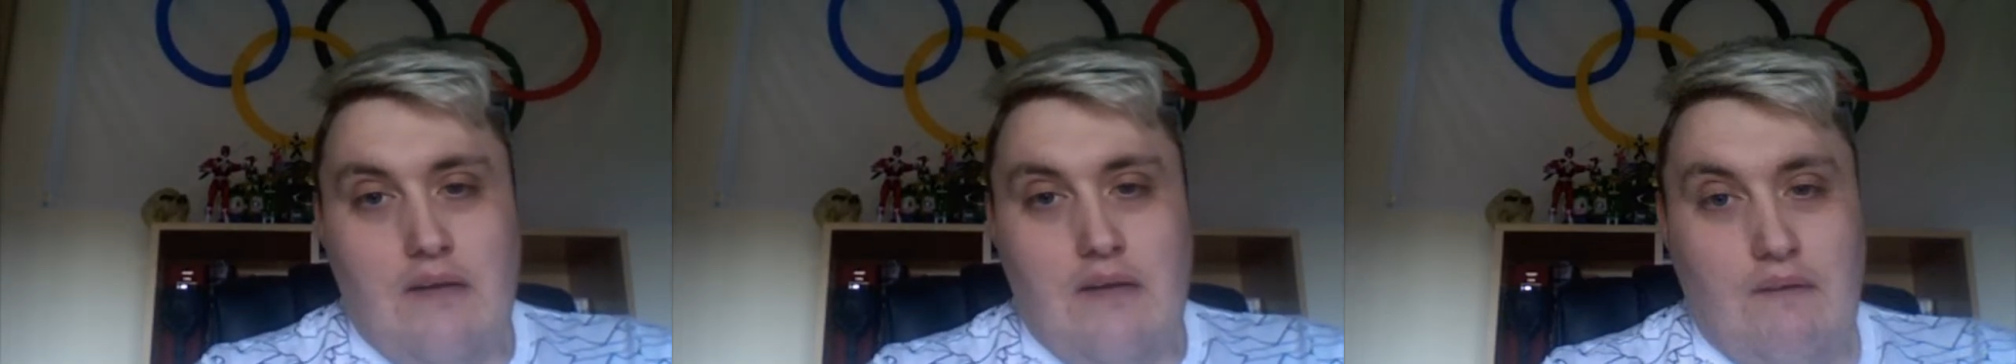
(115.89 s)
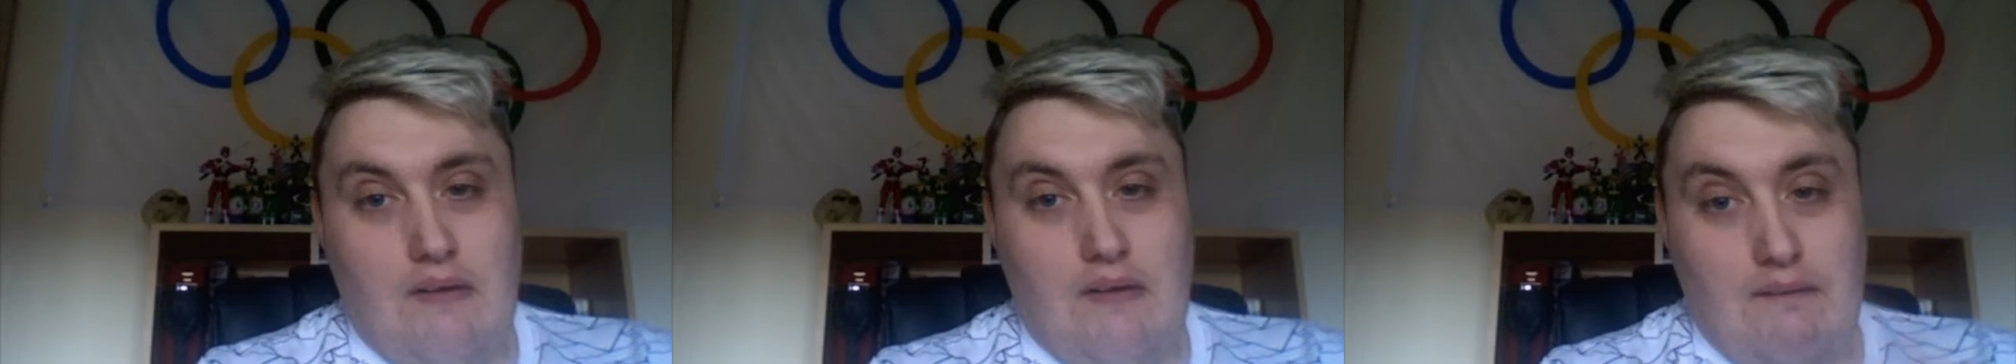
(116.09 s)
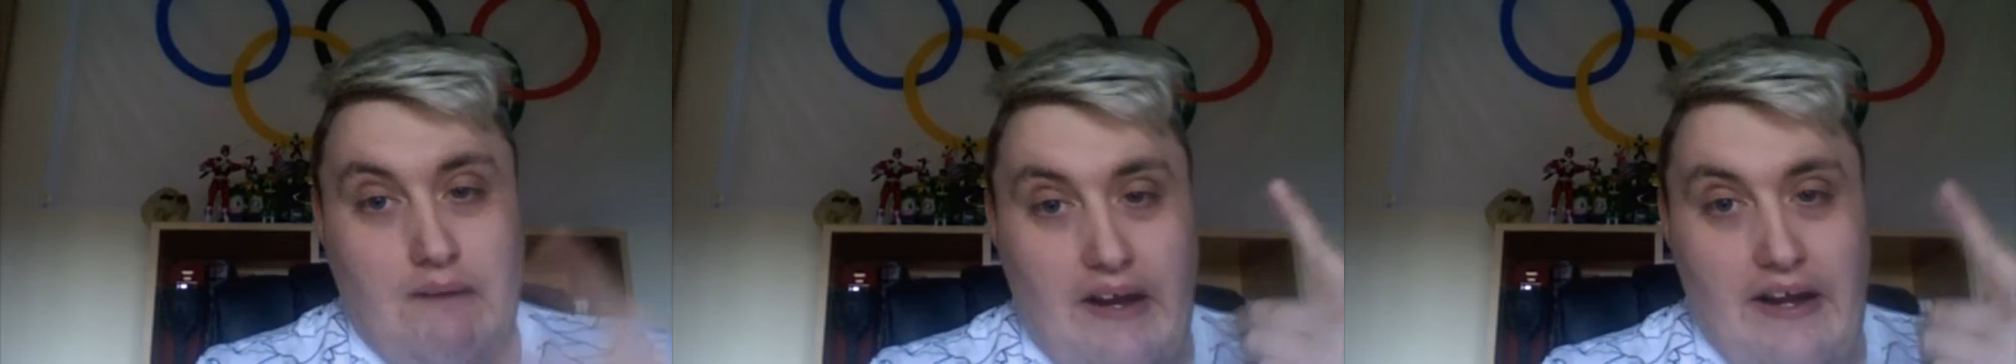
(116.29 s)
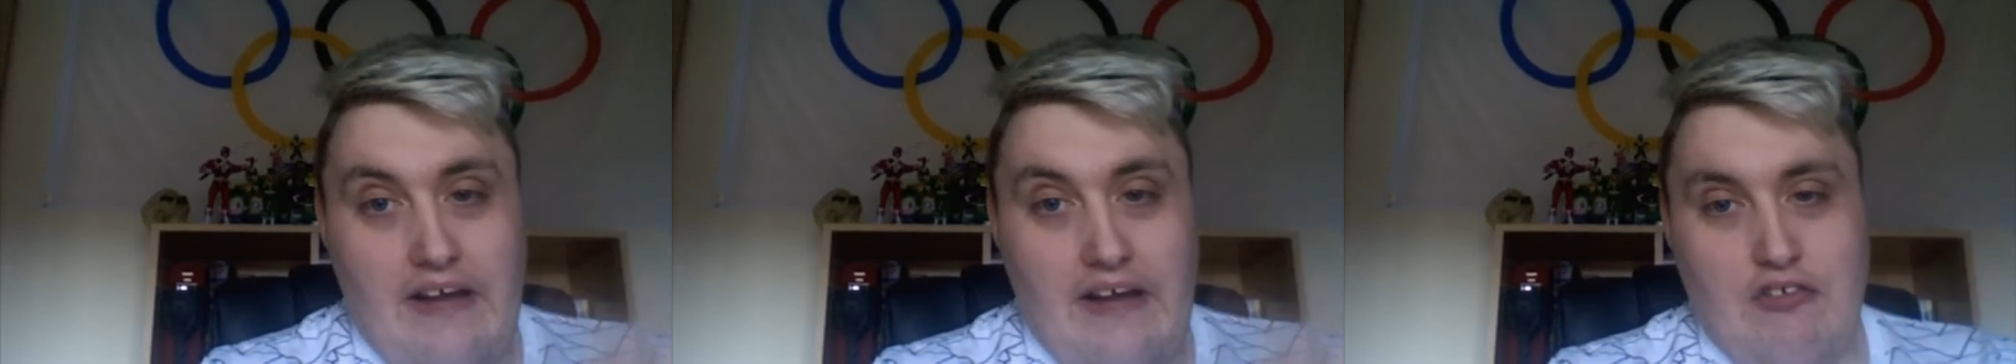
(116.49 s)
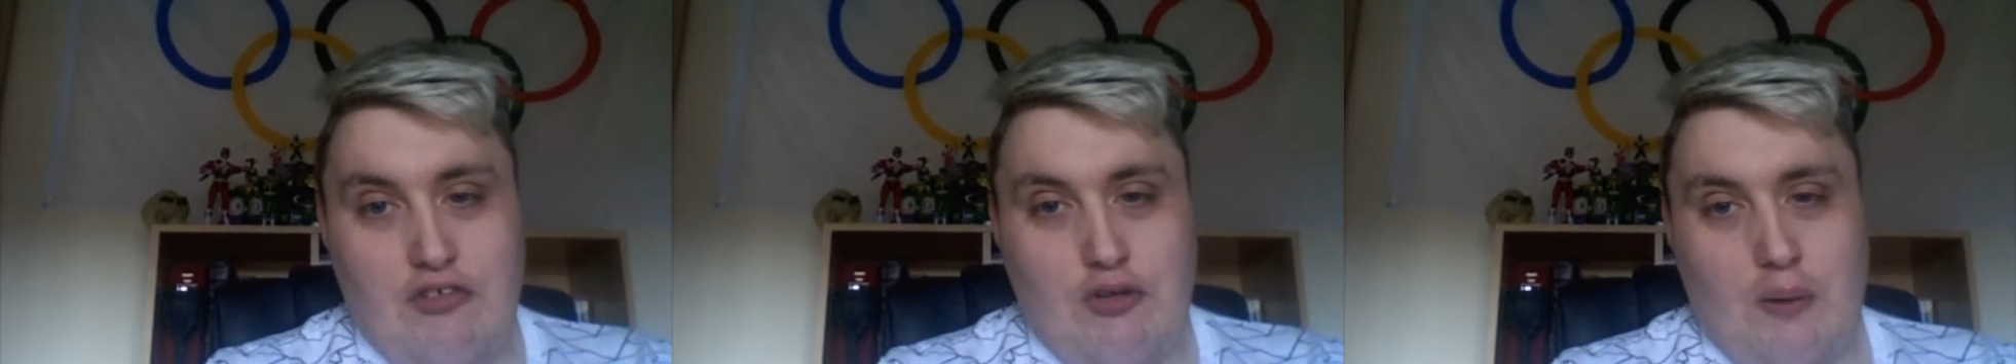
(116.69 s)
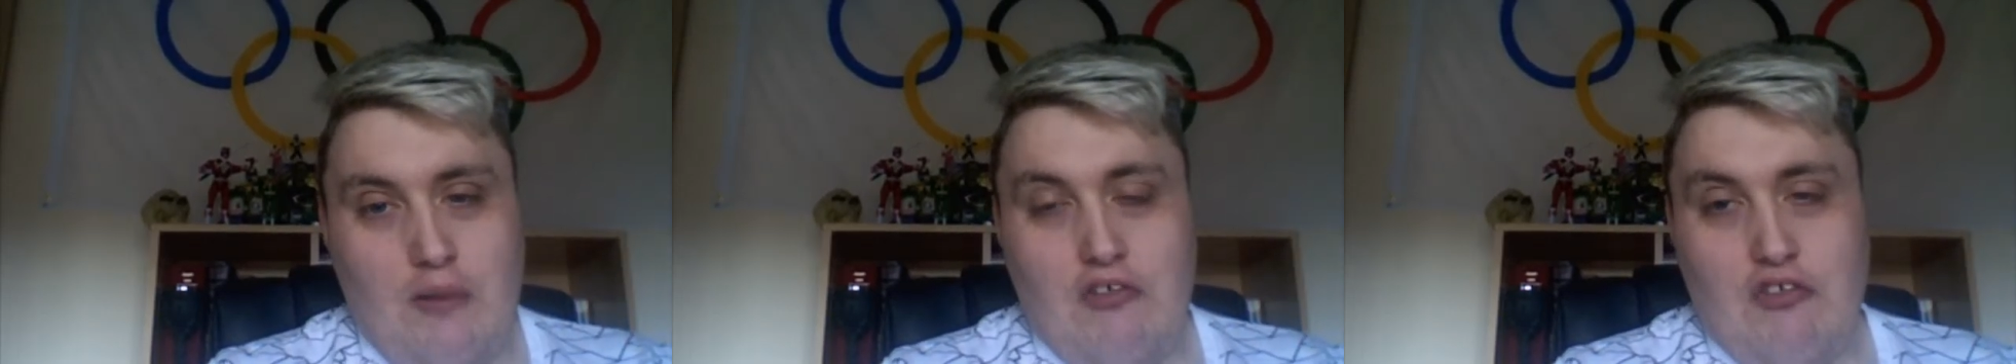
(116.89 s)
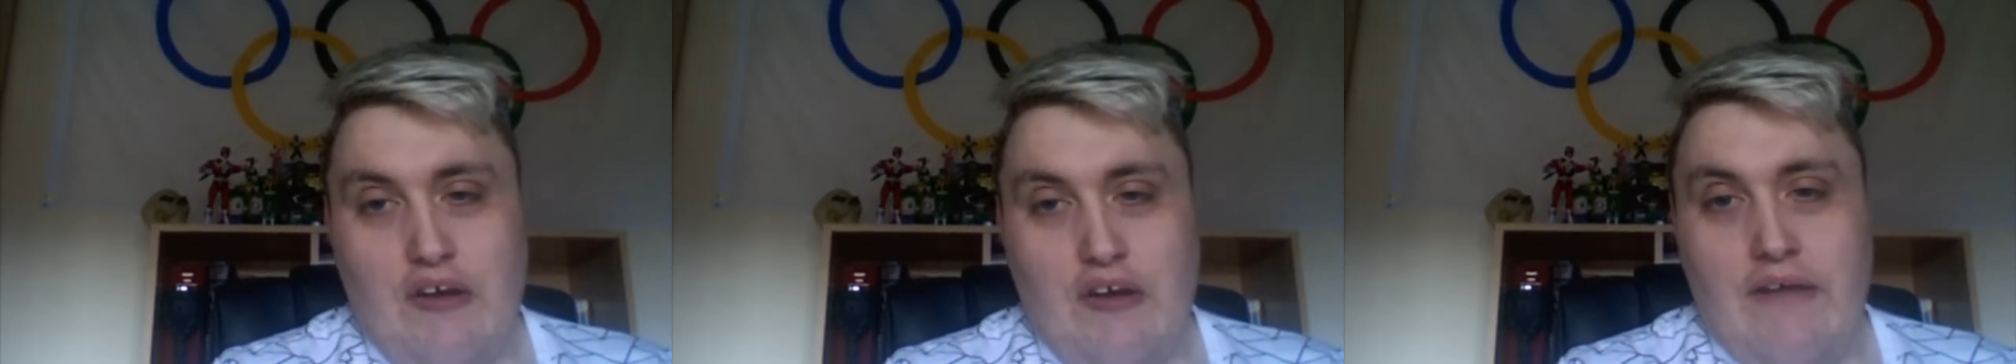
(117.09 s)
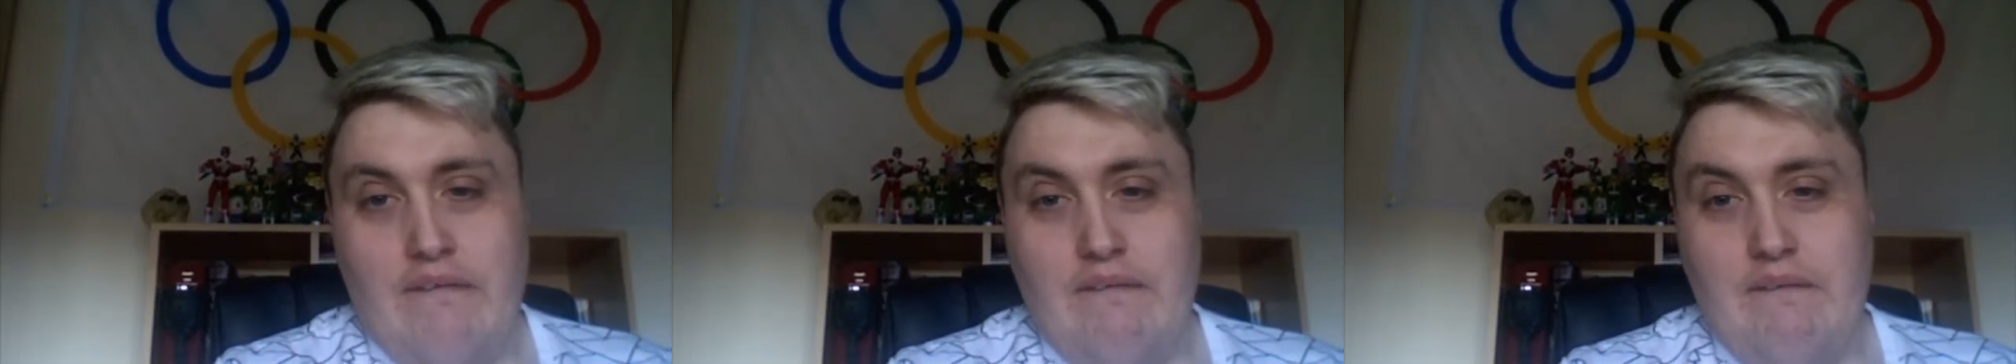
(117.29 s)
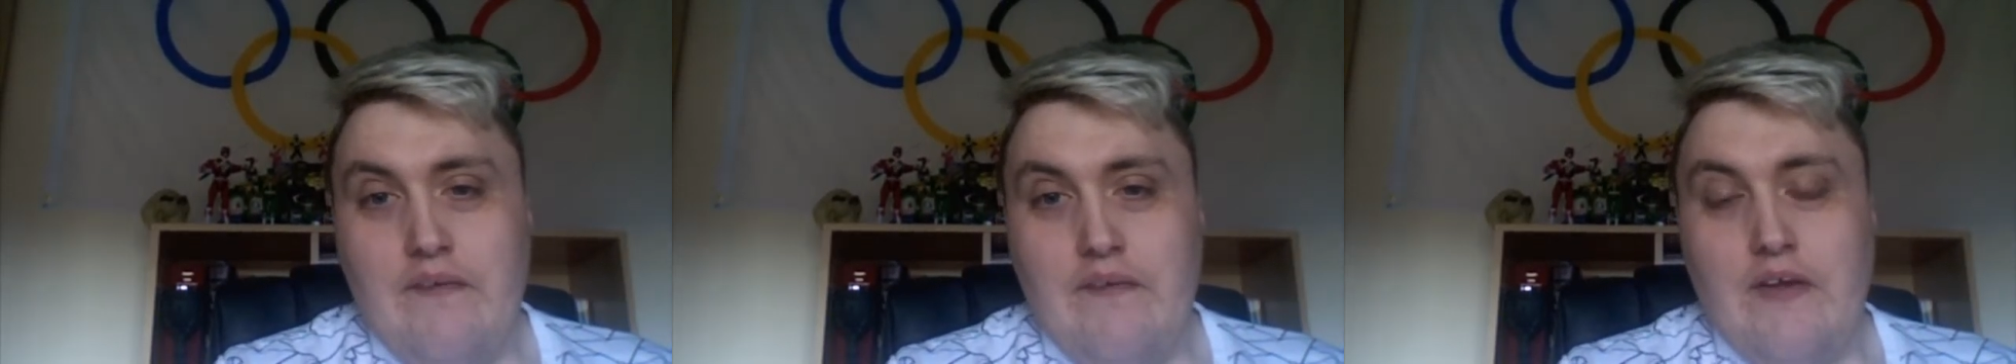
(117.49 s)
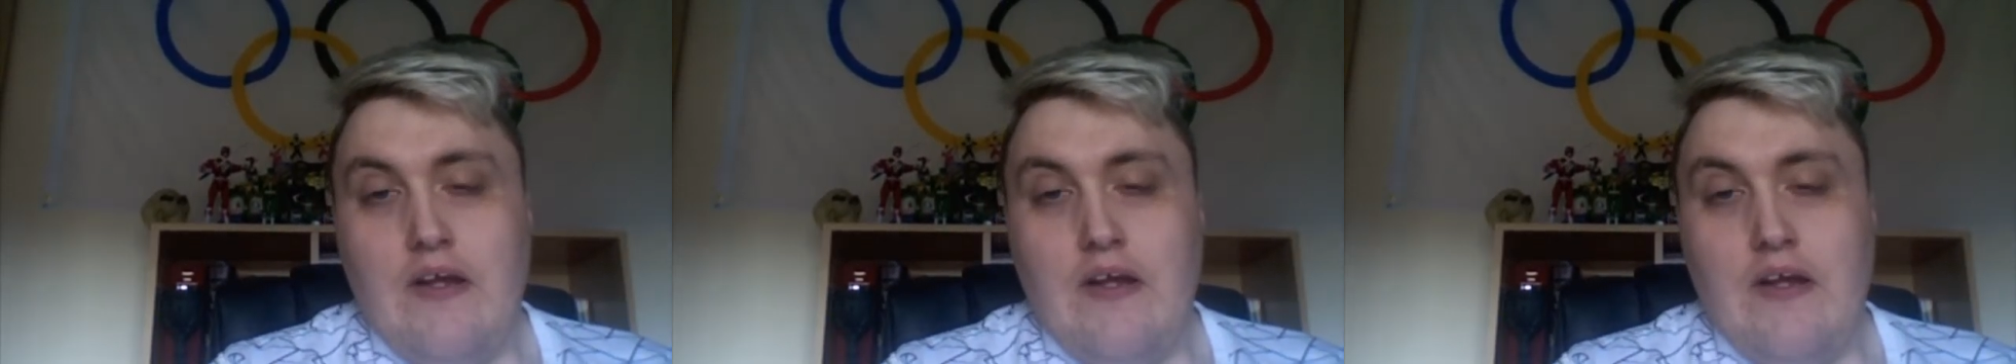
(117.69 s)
well, my hair's not the same.